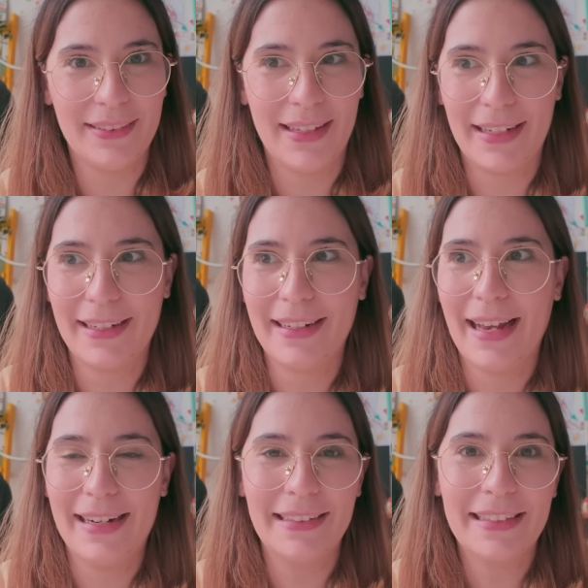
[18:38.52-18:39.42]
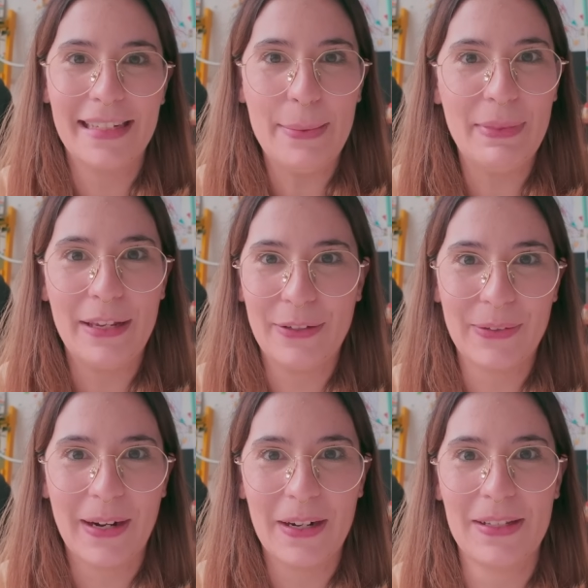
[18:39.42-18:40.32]
like getting the same thank
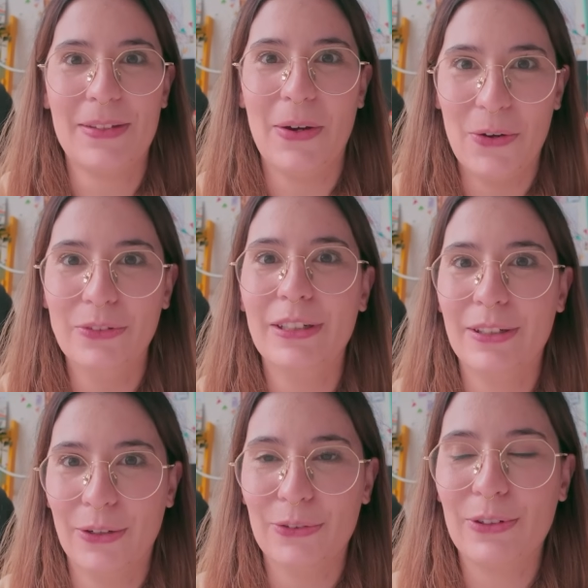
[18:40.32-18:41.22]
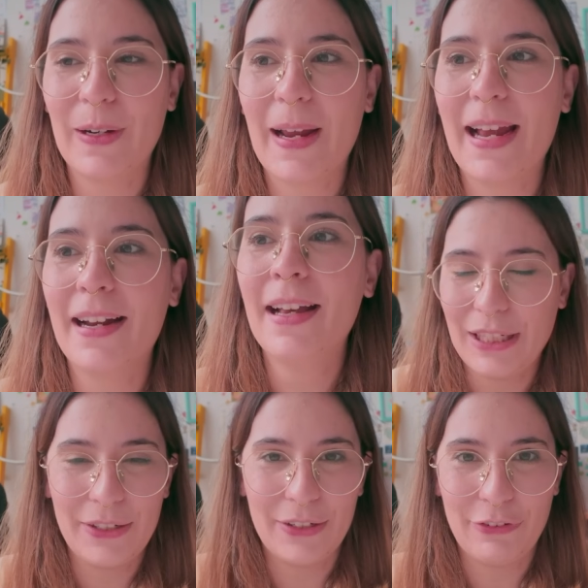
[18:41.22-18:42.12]
you cards over and over again.
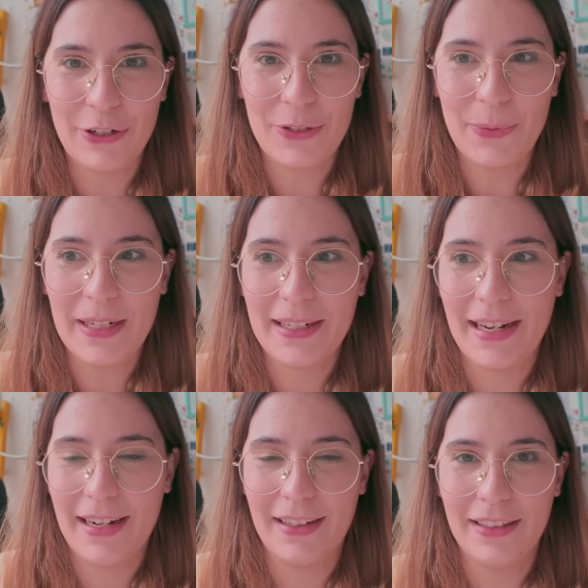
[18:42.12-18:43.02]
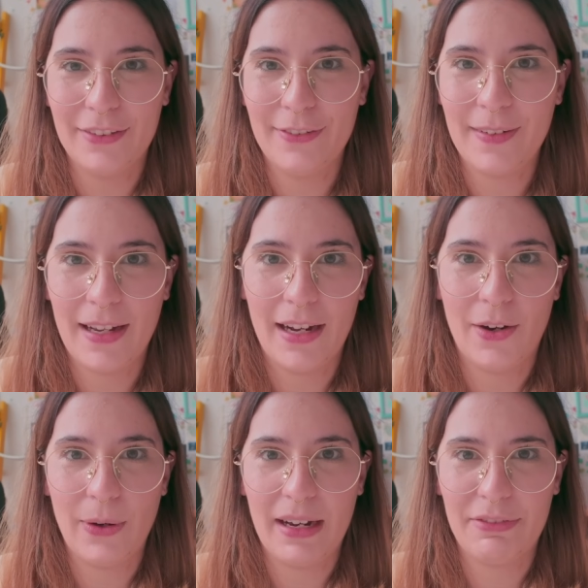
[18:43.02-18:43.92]
Really looking forward to it and I love
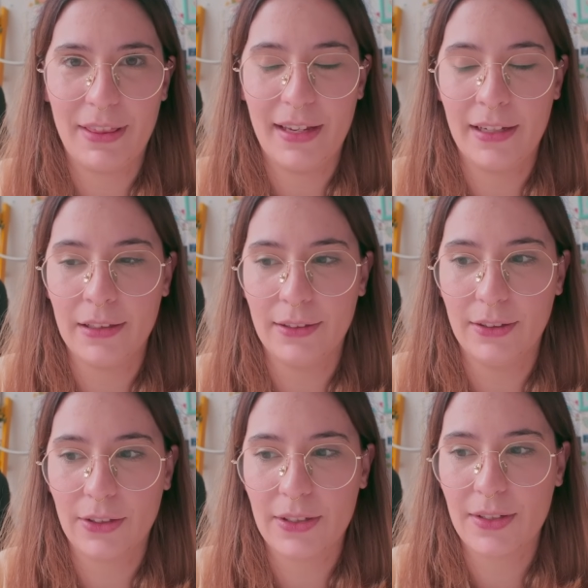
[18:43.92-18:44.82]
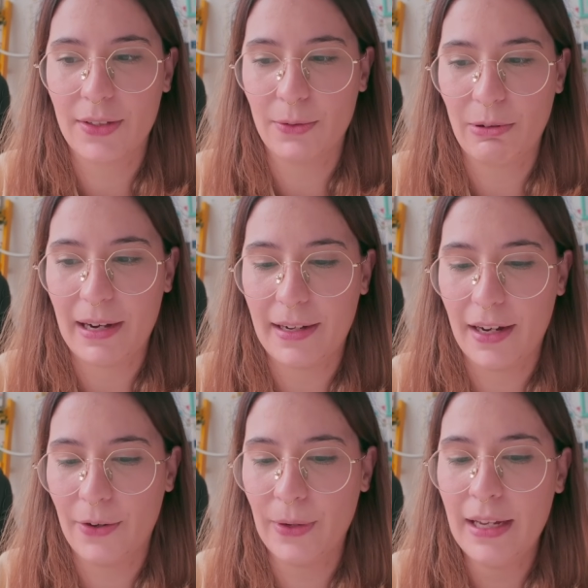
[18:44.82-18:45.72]
how everything looks right
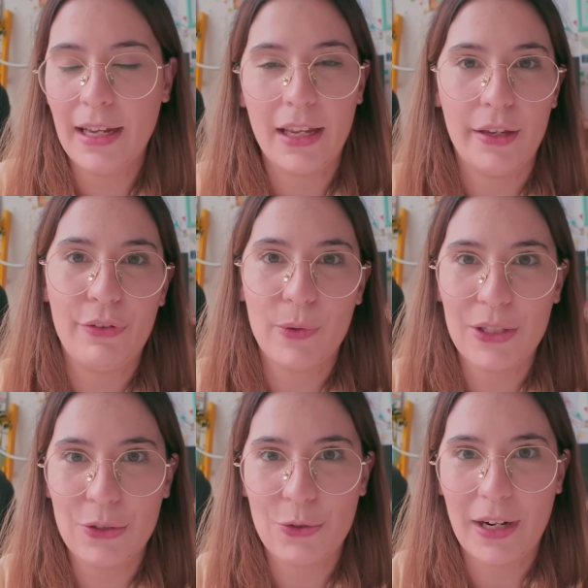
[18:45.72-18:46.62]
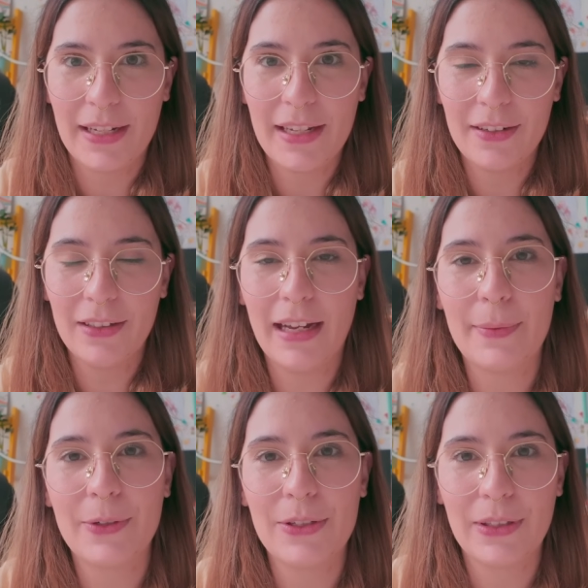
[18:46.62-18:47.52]
now. If you want to try Kittle,
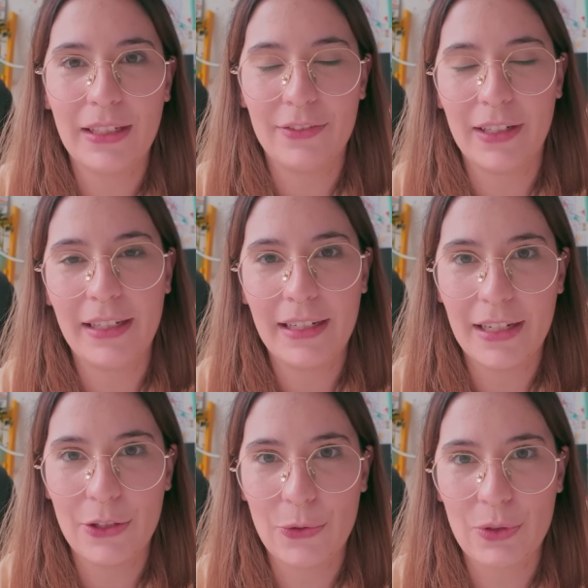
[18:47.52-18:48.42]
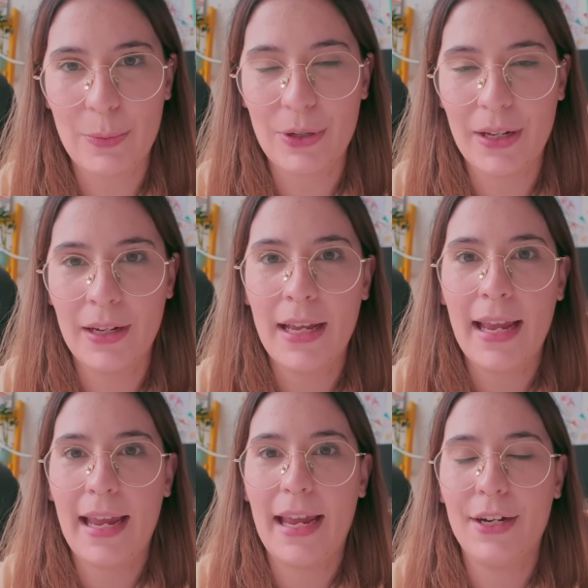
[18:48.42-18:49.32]
I'm going to leave a link in the description
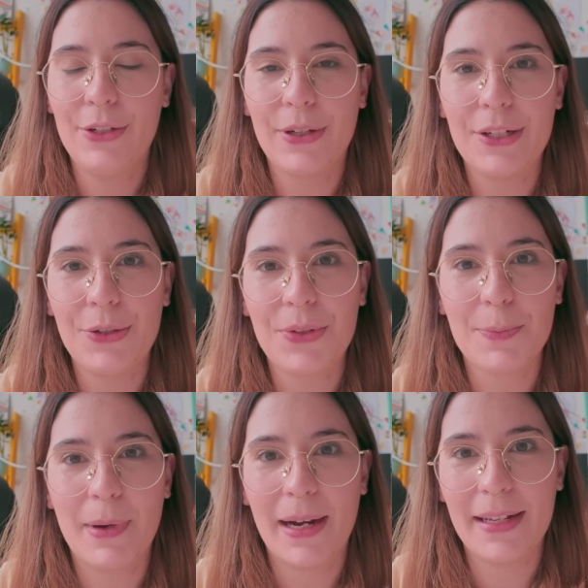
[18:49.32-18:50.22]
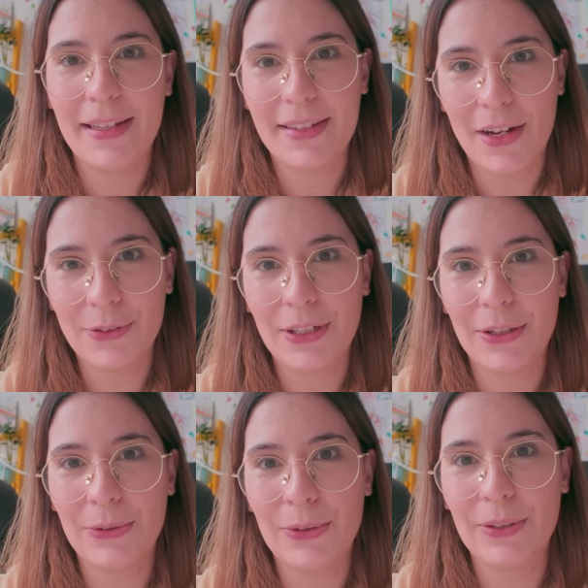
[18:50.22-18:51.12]
and you can use my discount
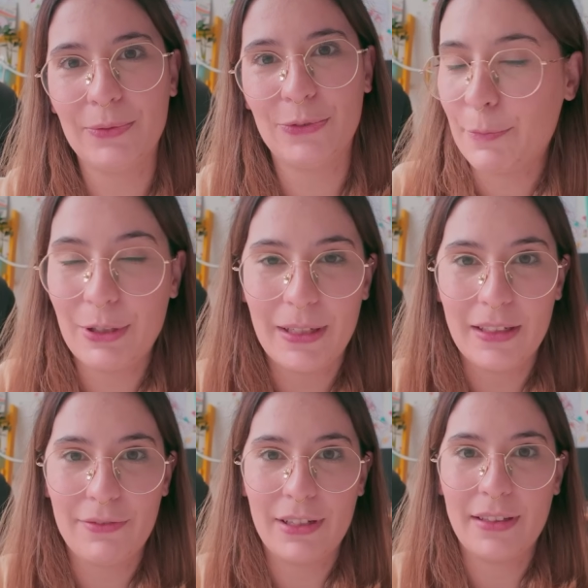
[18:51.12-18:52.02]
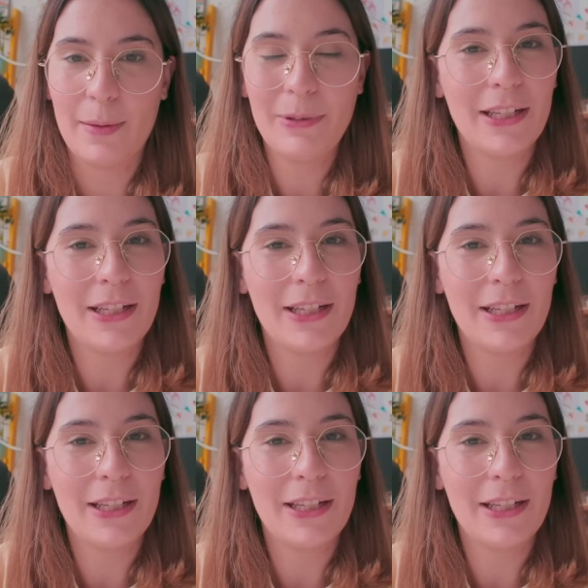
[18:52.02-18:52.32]
code. I'm really loving the